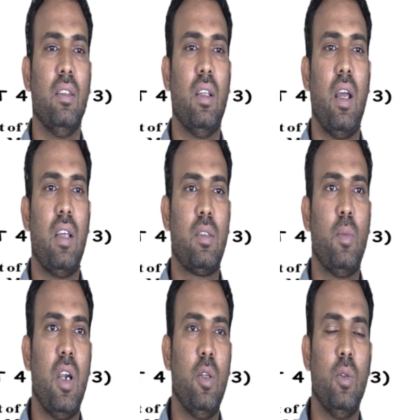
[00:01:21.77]
the last
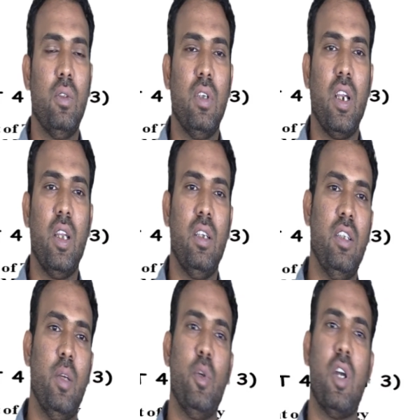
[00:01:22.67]
module
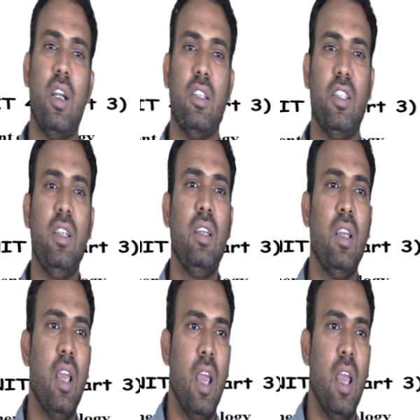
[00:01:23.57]
in immunology.